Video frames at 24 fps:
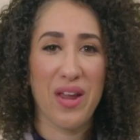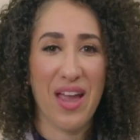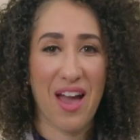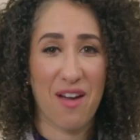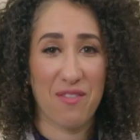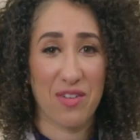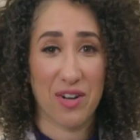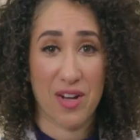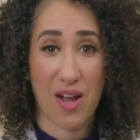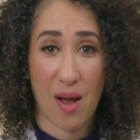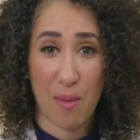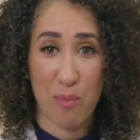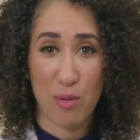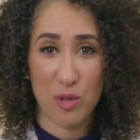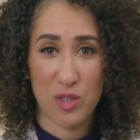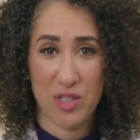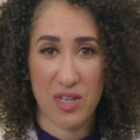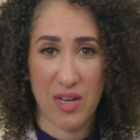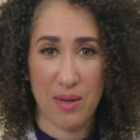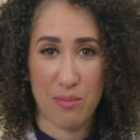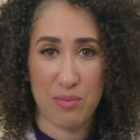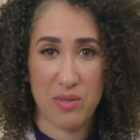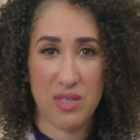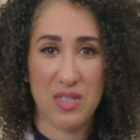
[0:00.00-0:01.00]
have a couple
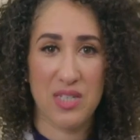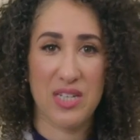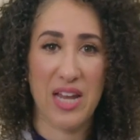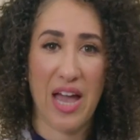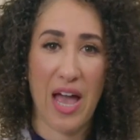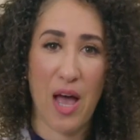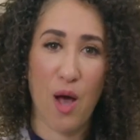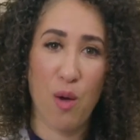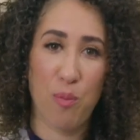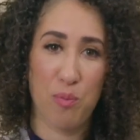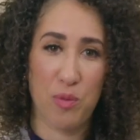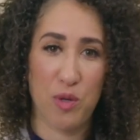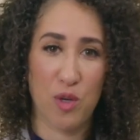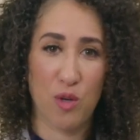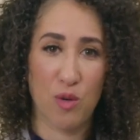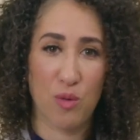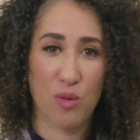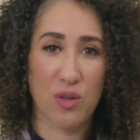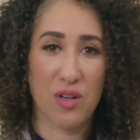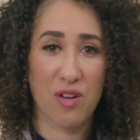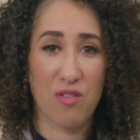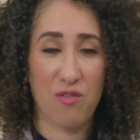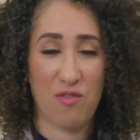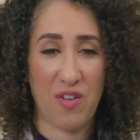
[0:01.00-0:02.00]
tips to help you
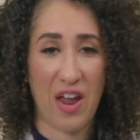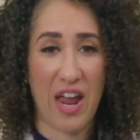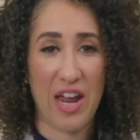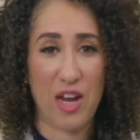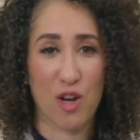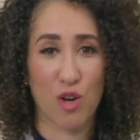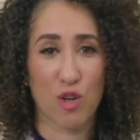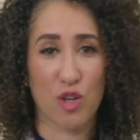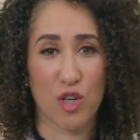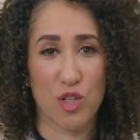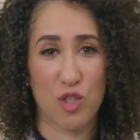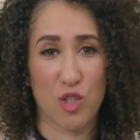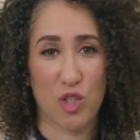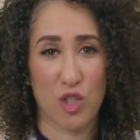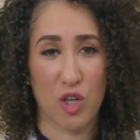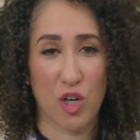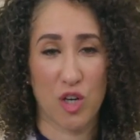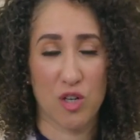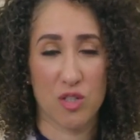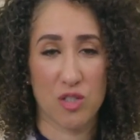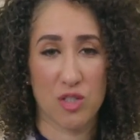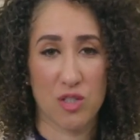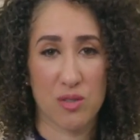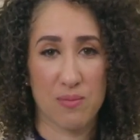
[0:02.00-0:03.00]
convey your
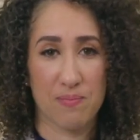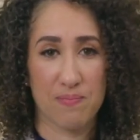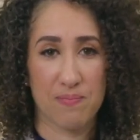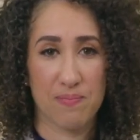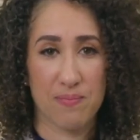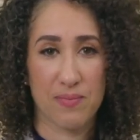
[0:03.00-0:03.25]
concerns.